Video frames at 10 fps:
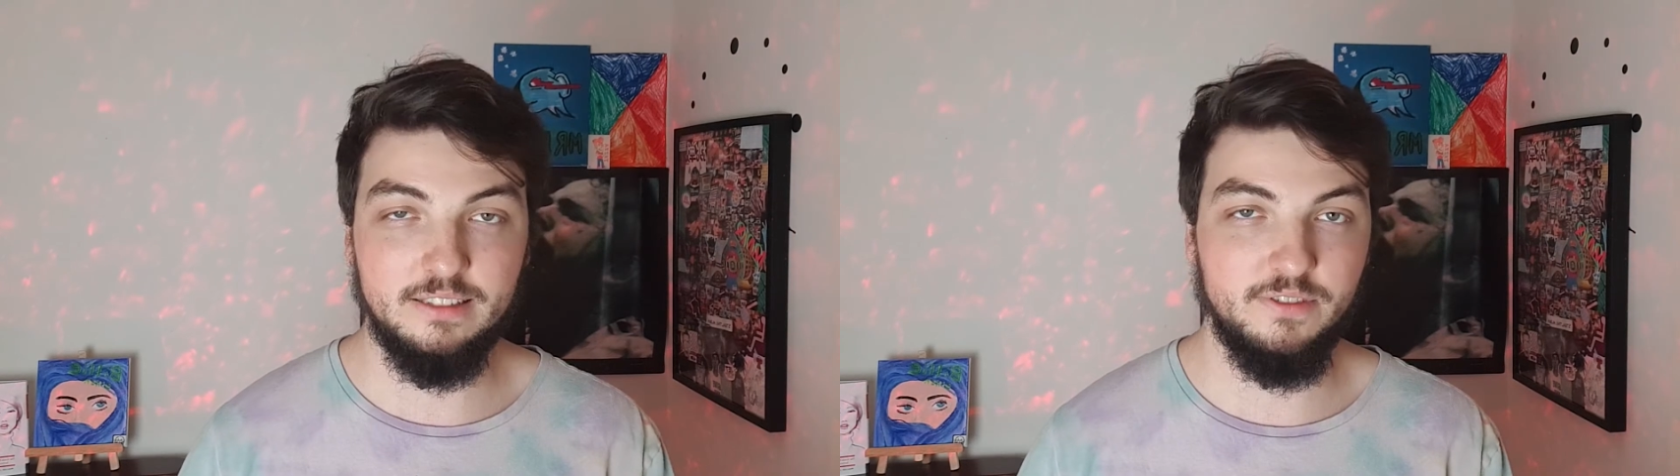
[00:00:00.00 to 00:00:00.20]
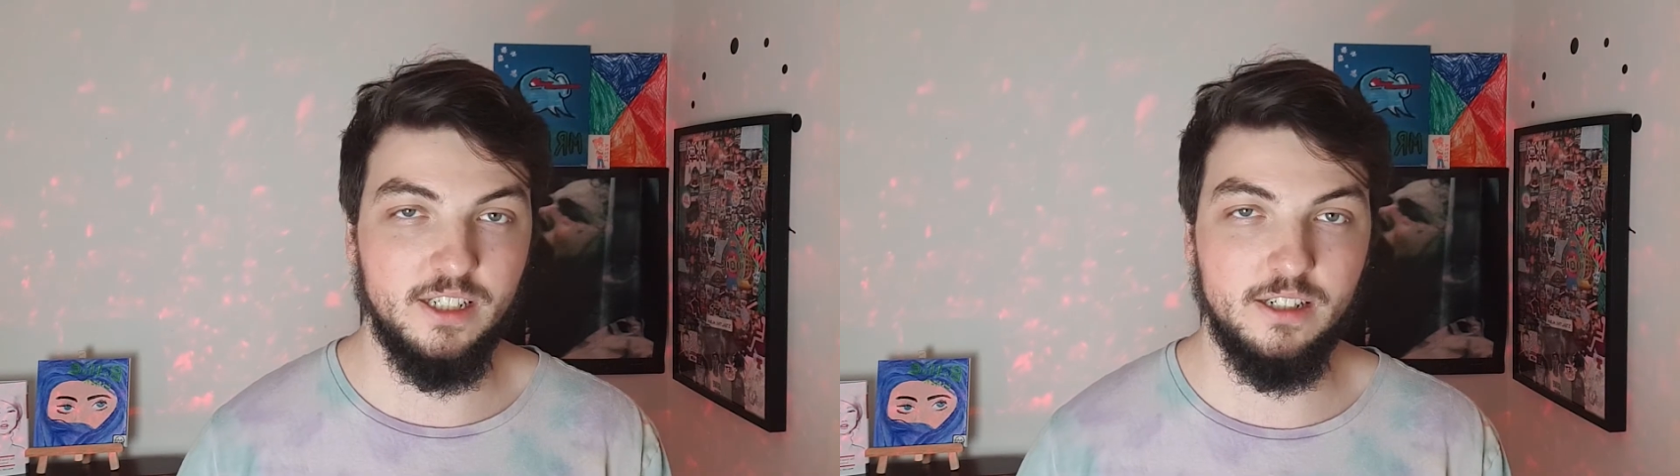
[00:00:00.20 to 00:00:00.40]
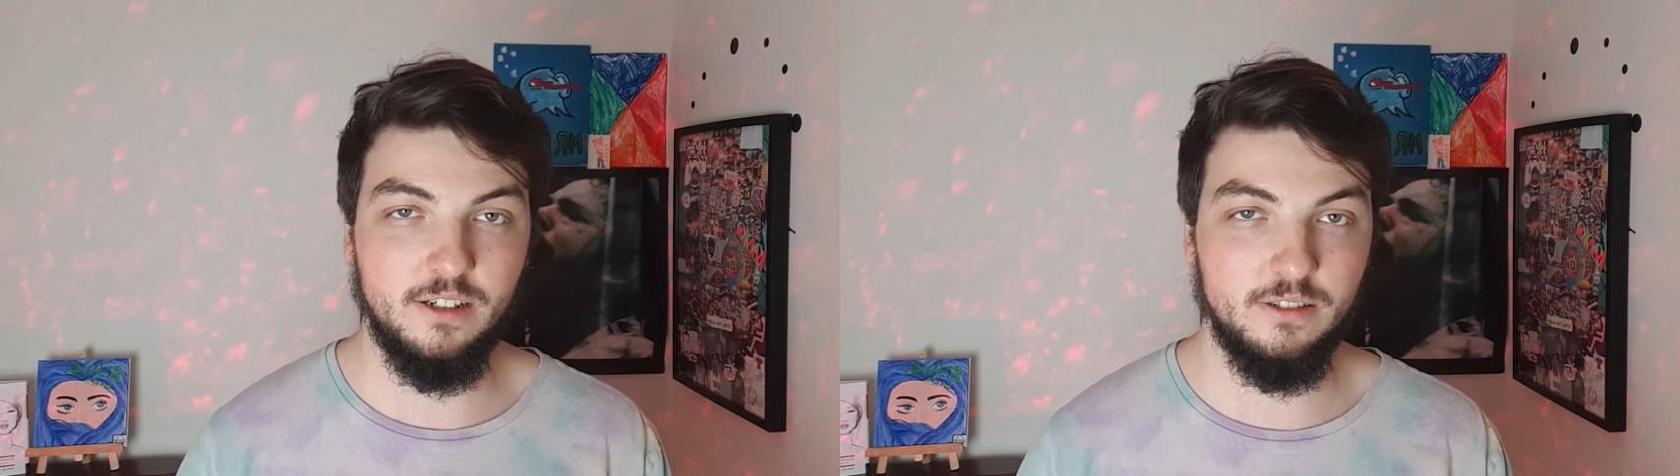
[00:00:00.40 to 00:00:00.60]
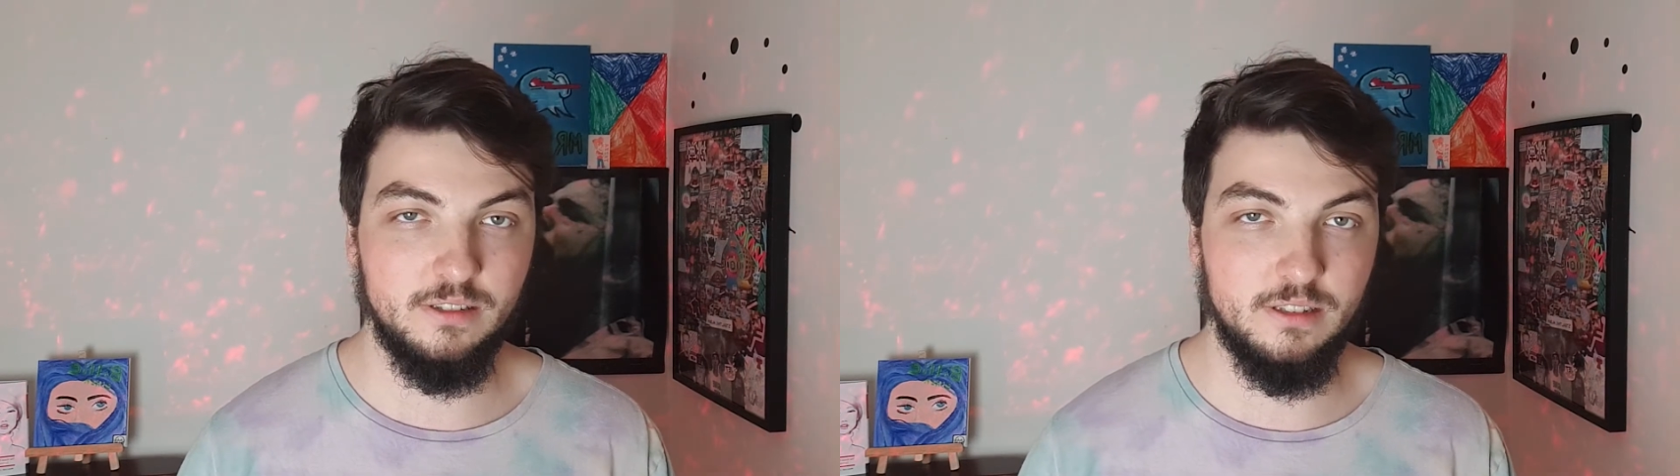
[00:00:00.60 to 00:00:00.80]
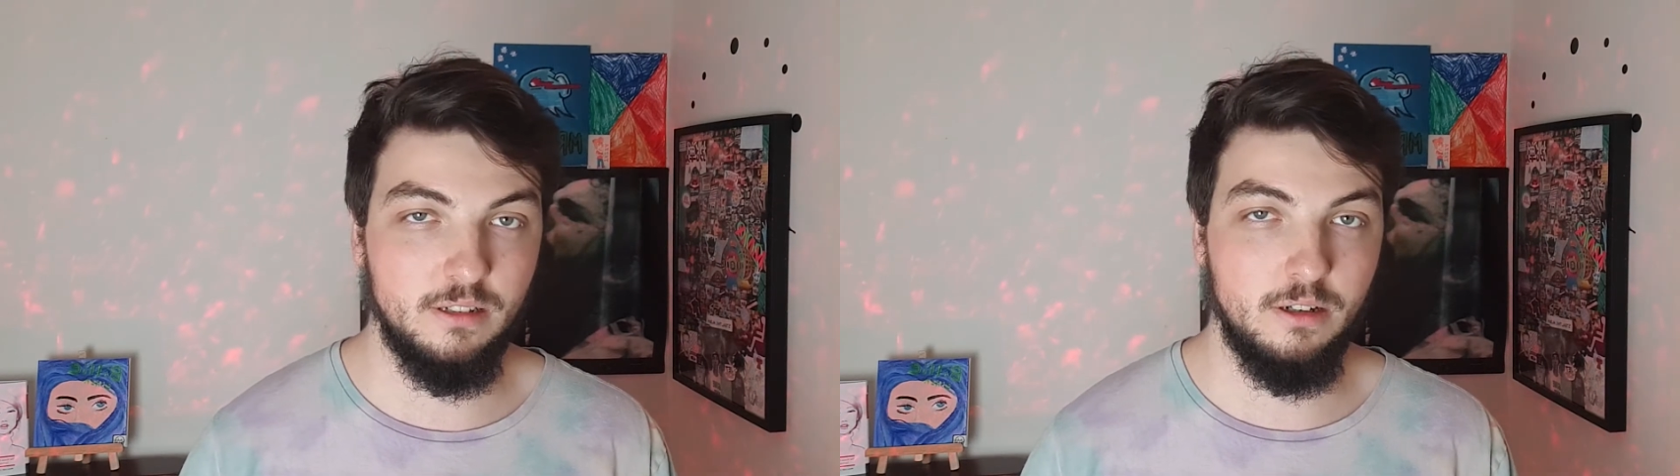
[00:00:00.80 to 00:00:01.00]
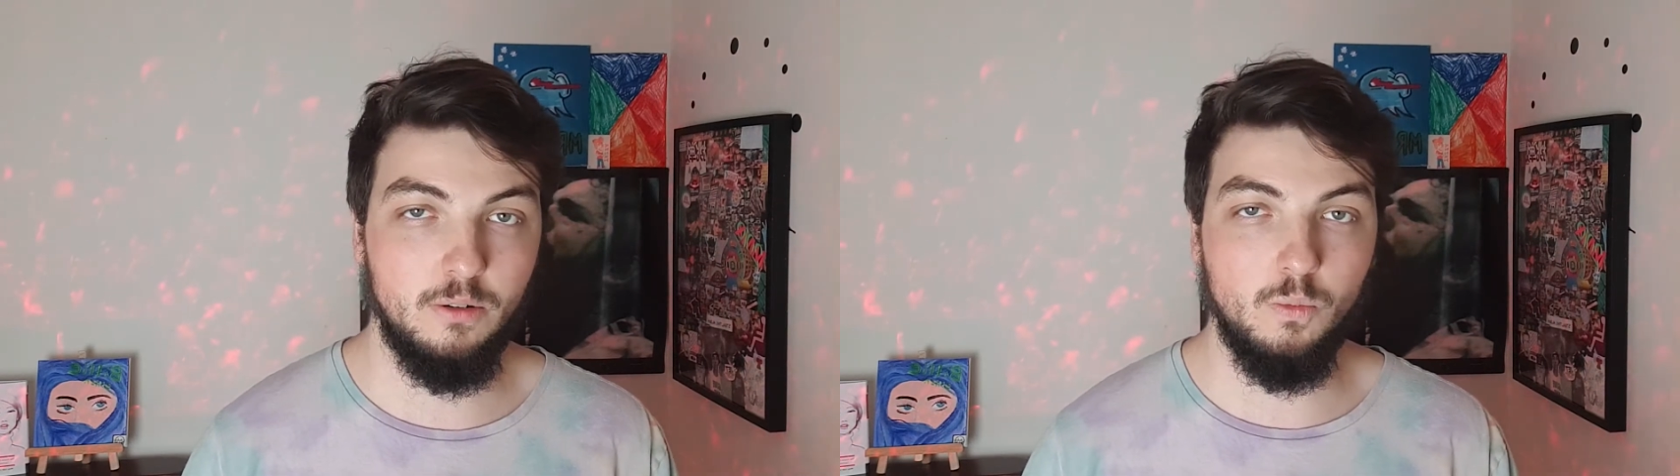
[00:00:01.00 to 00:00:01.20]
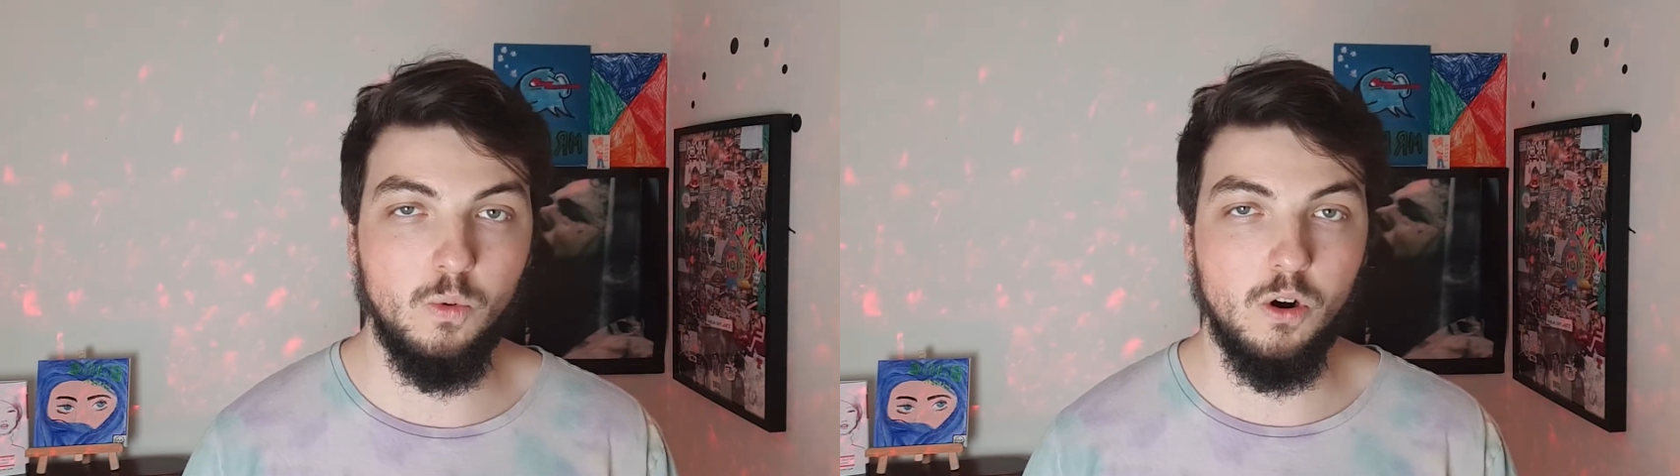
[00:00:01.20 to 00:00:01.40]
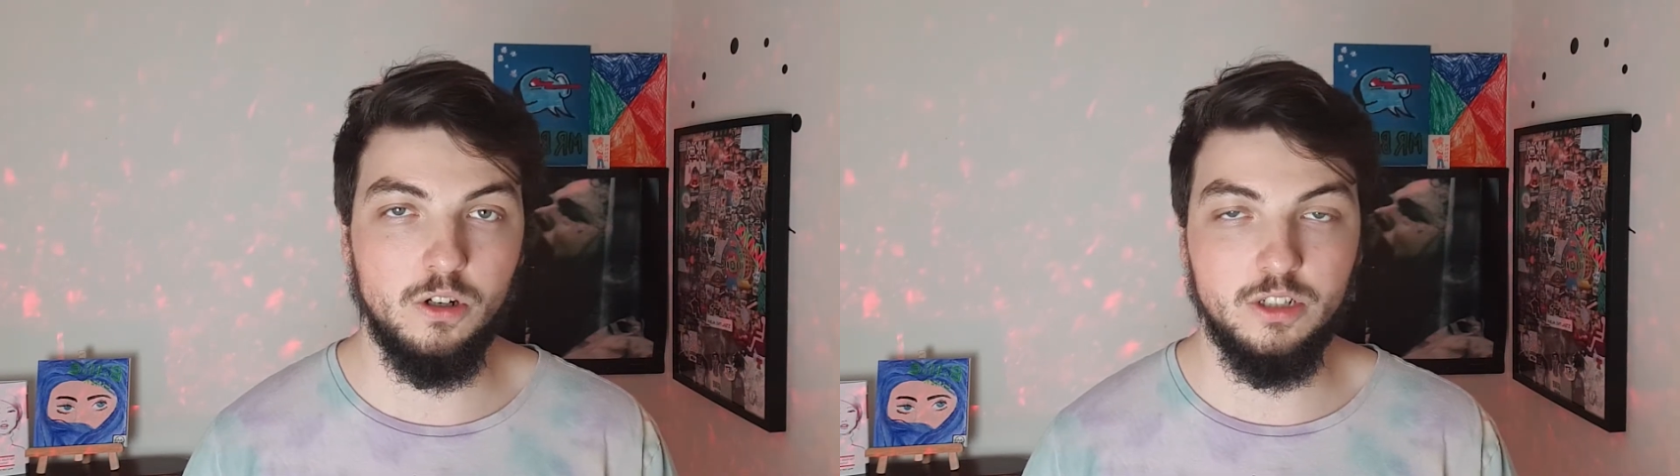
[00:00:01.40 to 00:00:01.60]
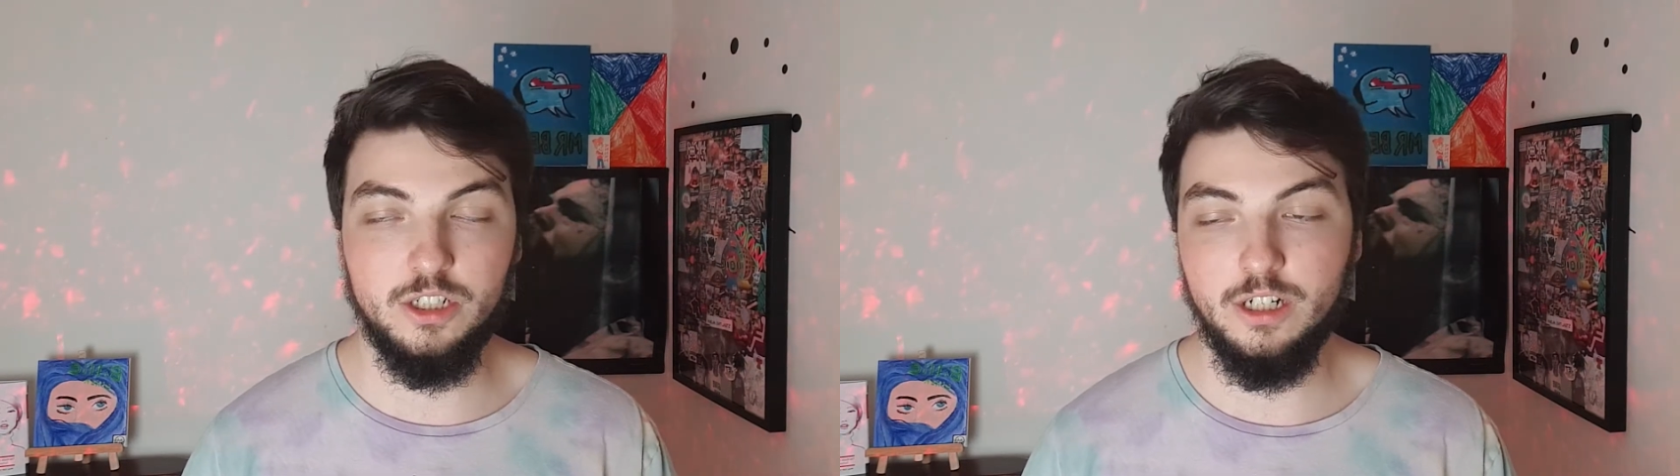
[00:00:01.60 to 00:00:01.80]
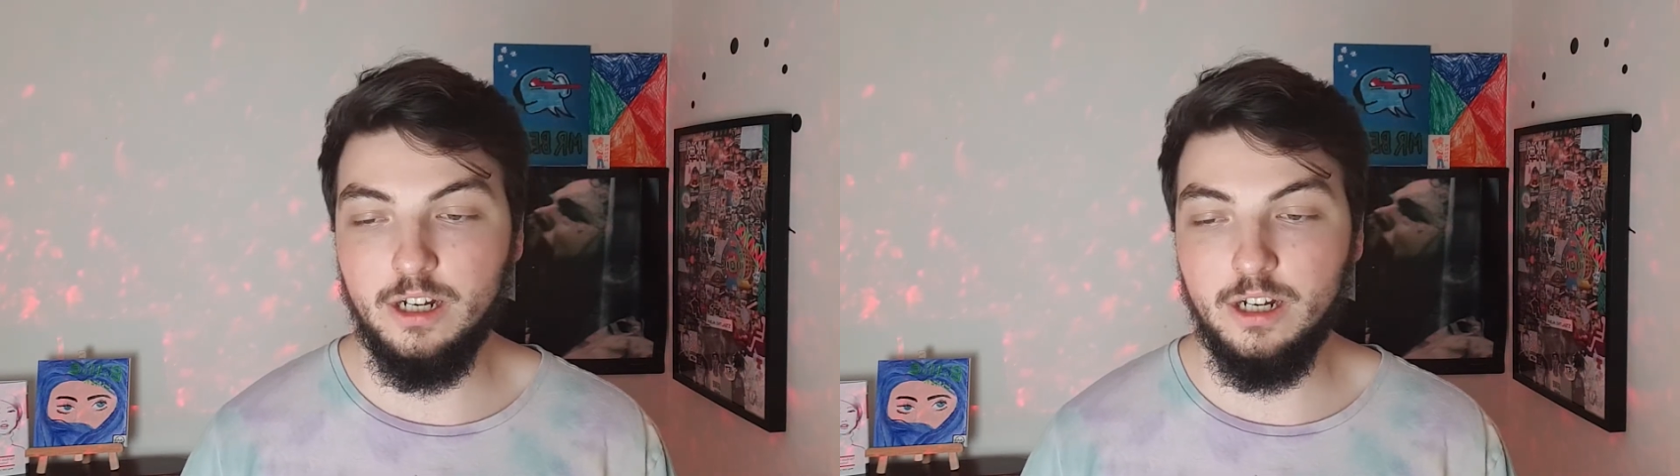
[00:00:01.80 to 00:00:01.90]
videos to watch,